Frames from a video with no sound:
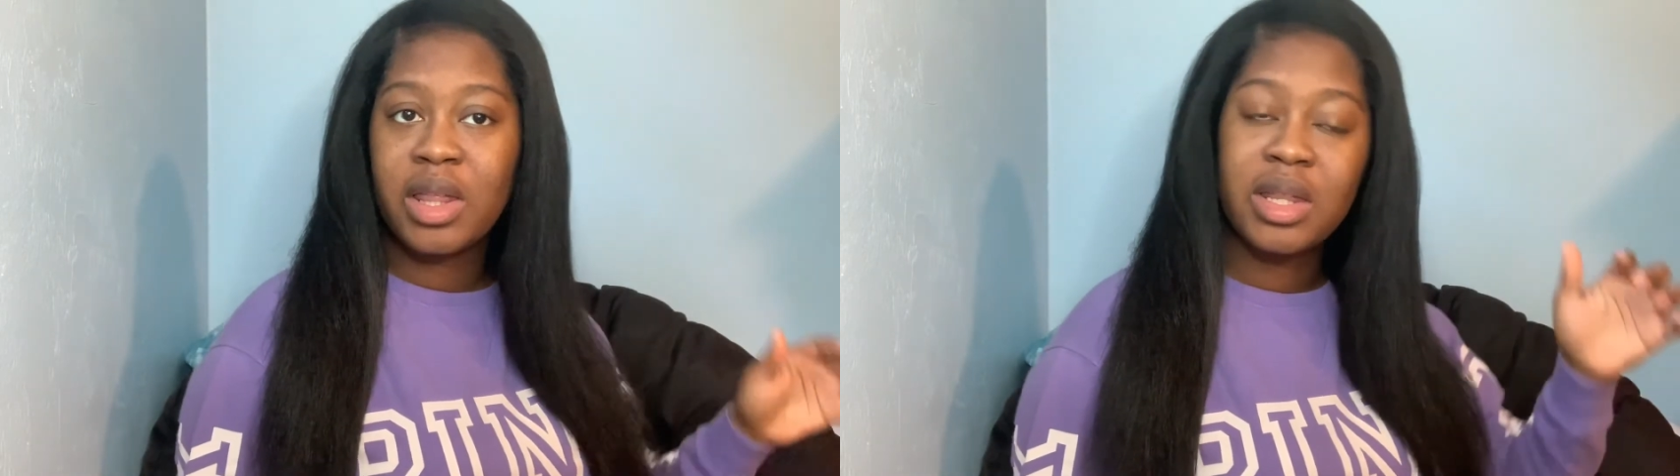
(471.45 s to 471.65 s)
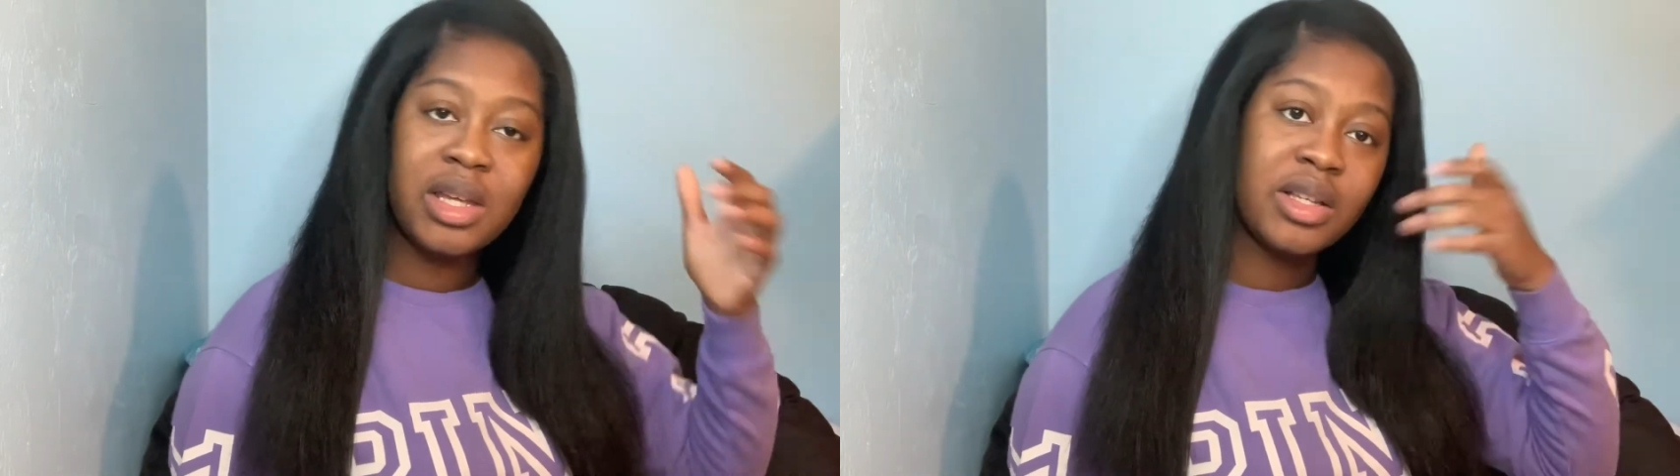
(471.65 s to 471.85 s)

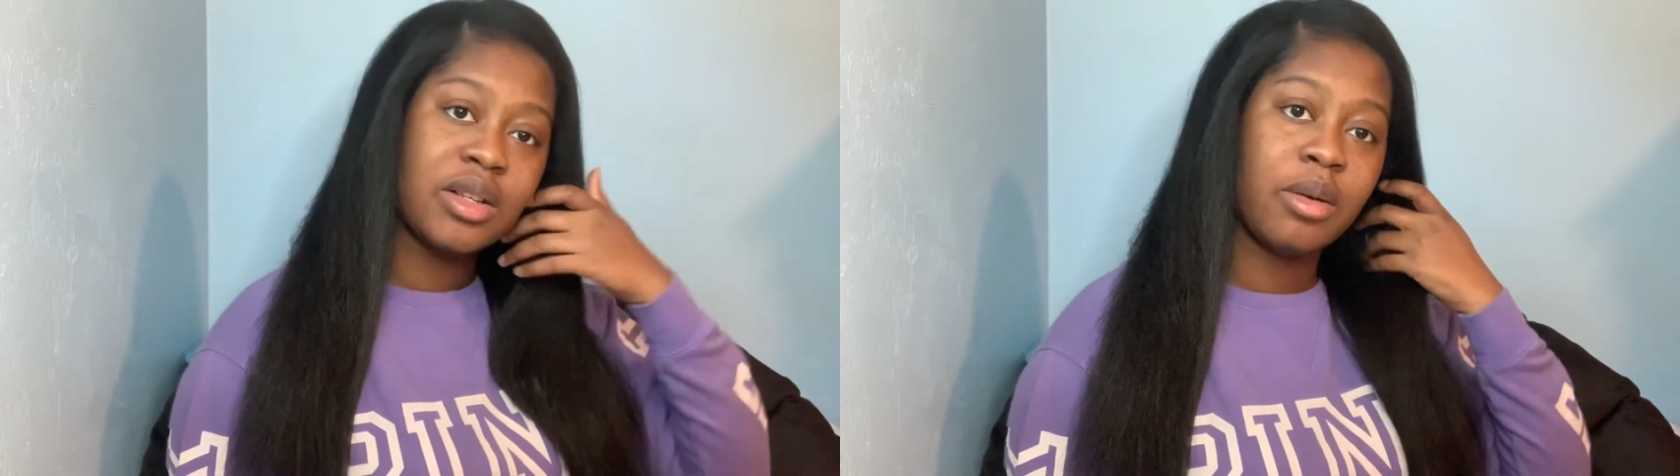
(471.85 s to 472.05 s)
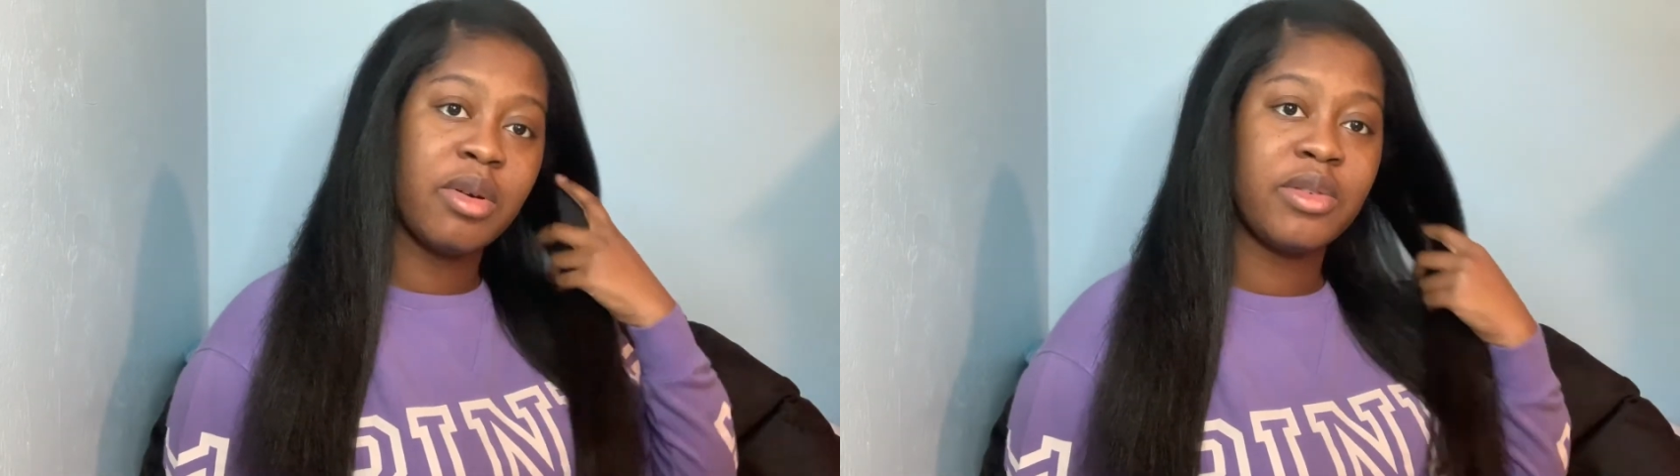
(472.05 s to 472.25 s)
these
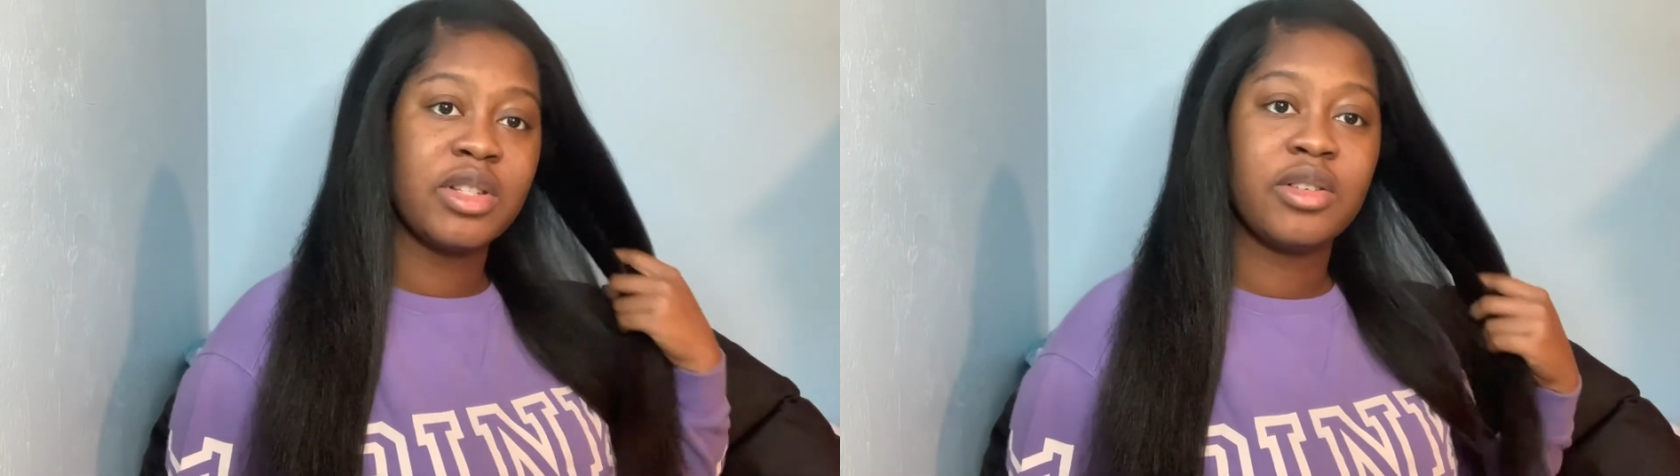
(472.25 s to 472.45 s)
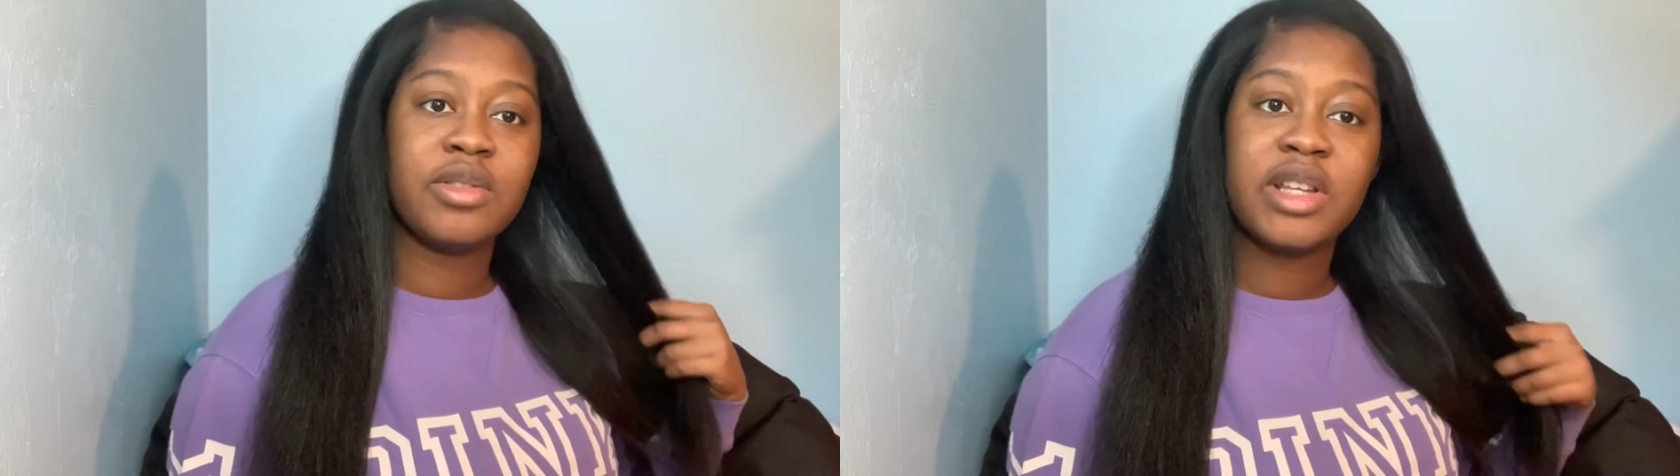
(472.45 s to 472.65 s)
are my
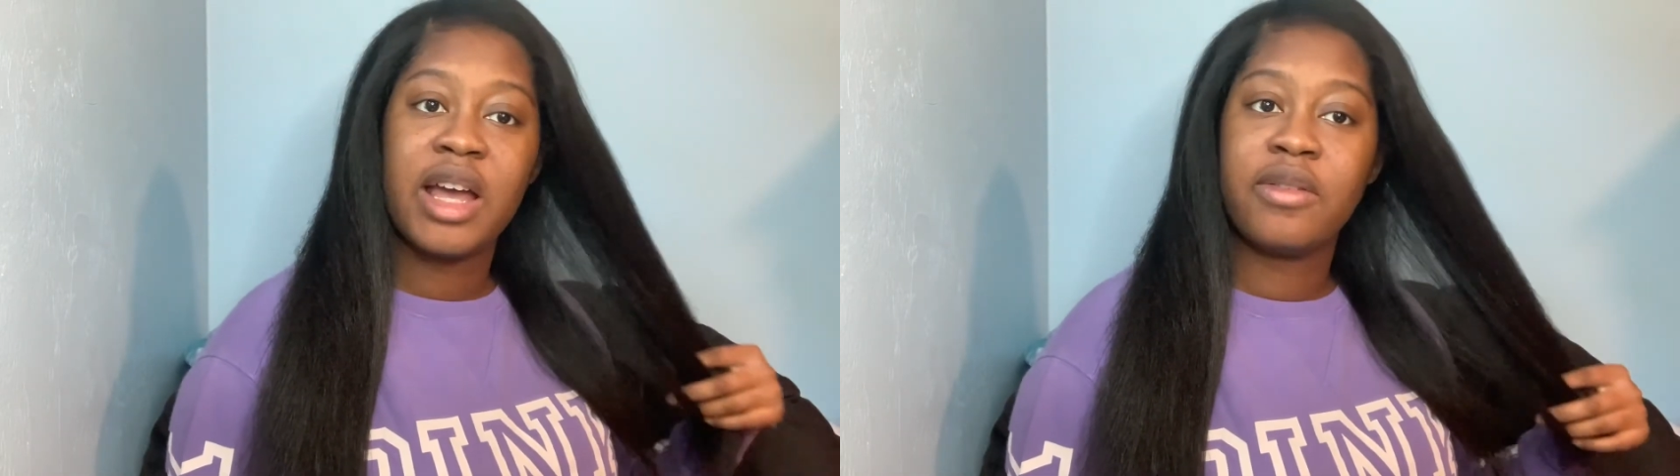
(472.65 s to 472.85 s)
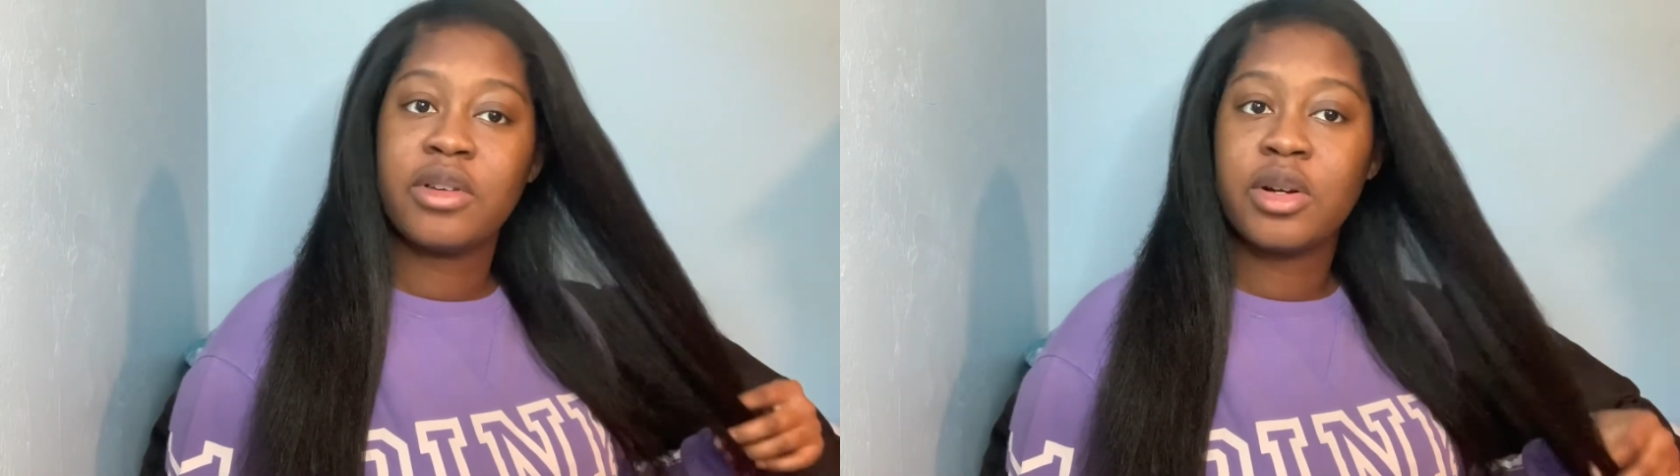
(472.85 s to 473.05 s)
results
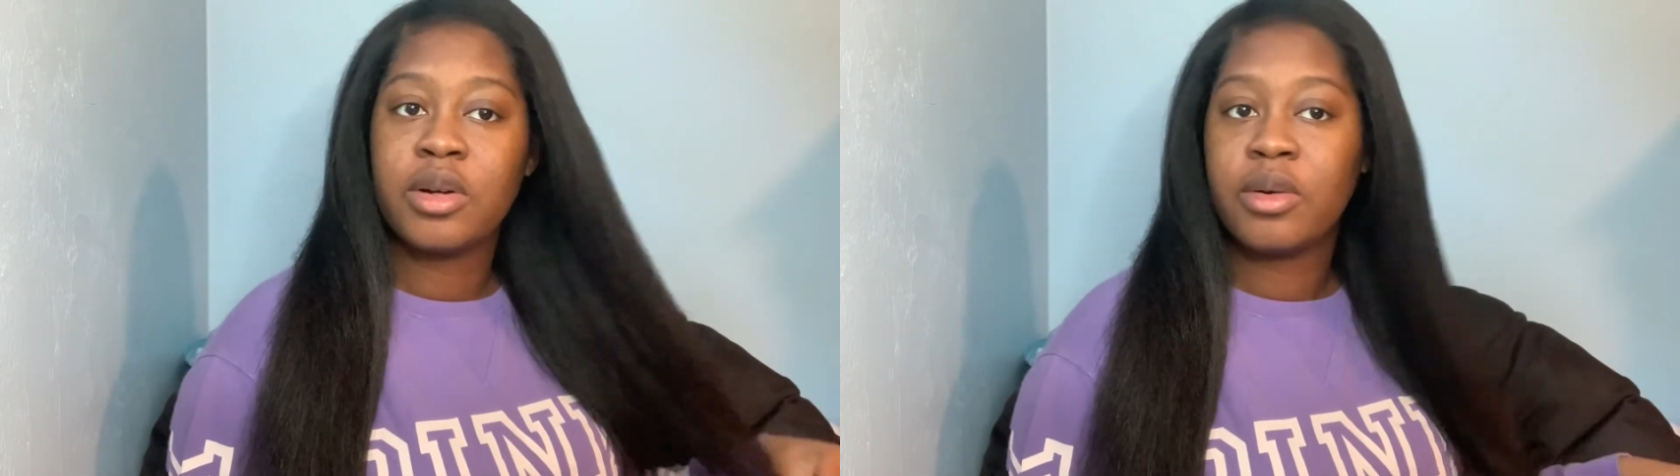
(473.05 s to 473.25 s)
after